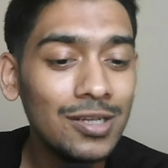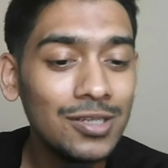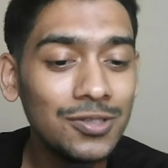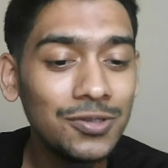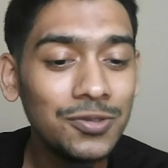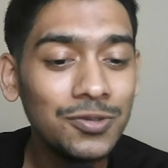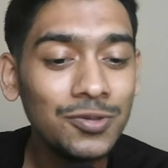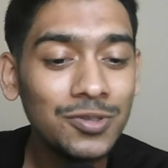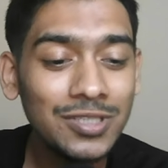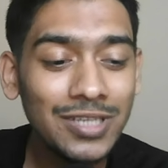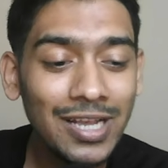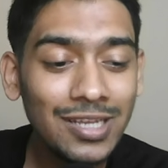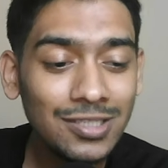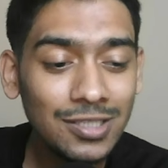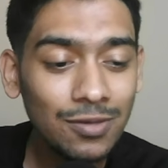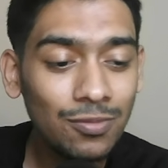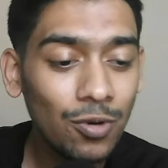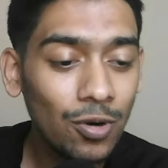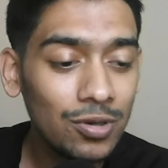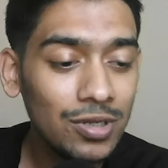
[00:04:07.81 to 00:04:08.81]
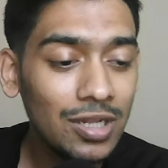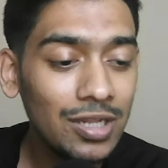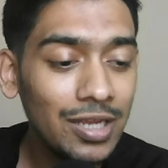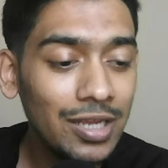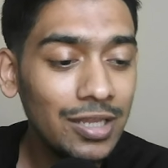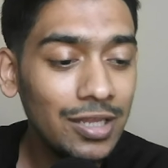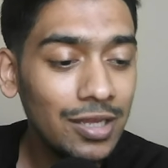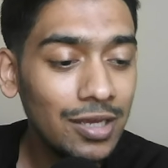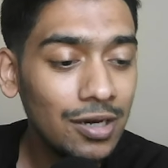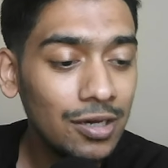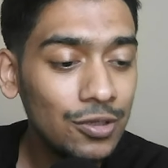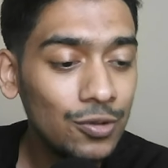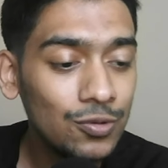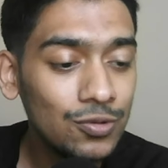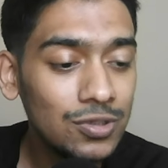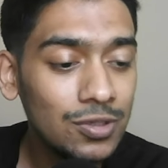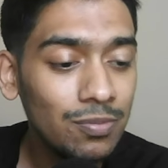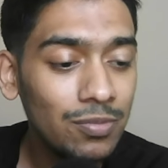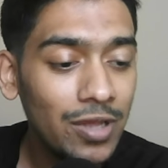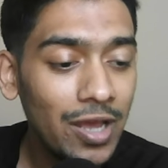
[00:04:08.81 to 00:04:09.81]
So to change the model in here, you
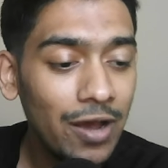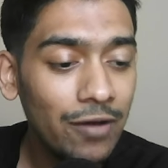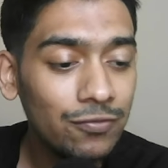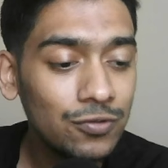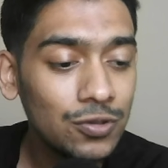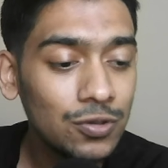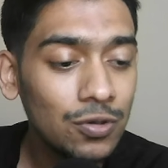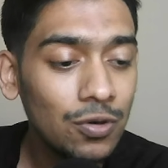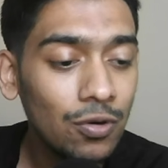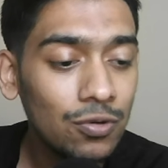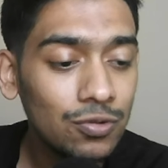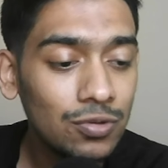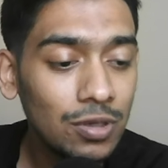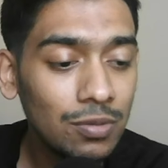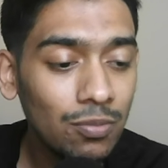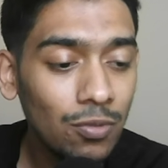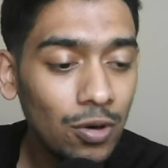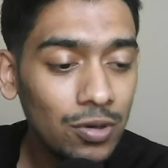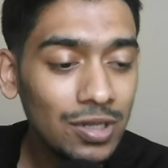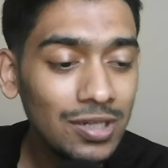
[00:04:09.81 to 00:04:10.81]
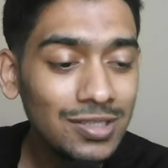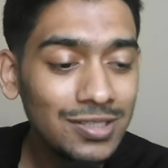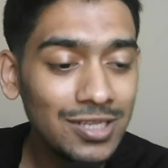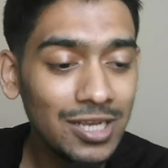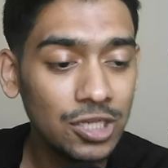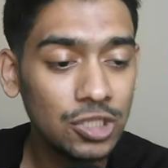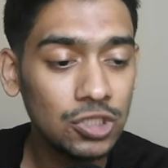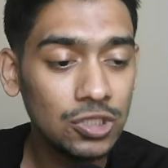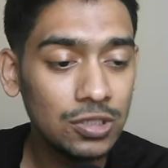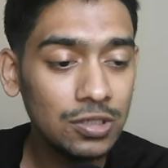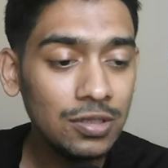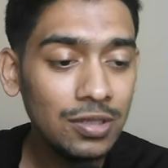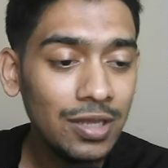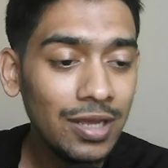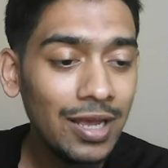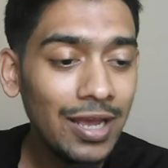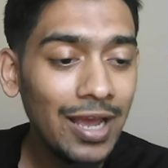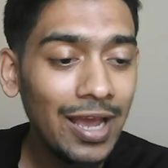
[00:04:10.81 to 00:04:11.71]
simply have to go to the model section,